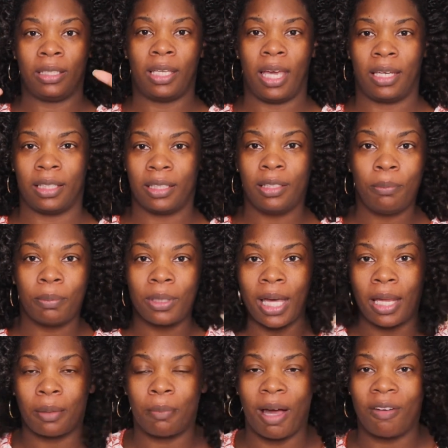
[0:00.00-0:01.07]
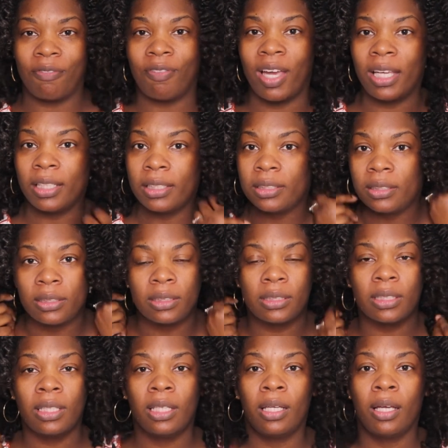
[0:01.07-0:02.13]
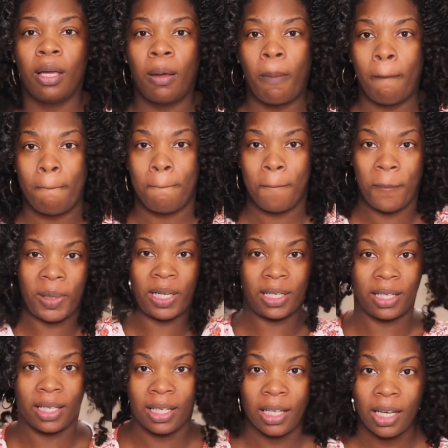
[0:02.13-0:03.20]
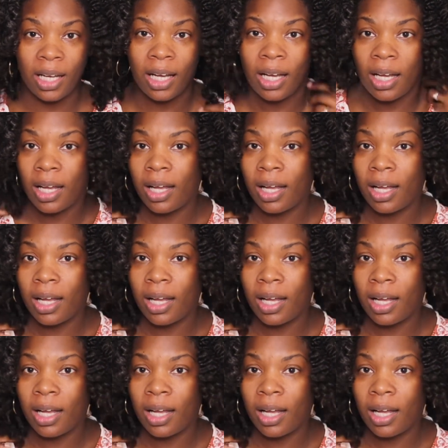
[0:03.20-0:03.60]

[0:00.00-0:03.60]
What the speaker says: to kind of keep it out of my face. But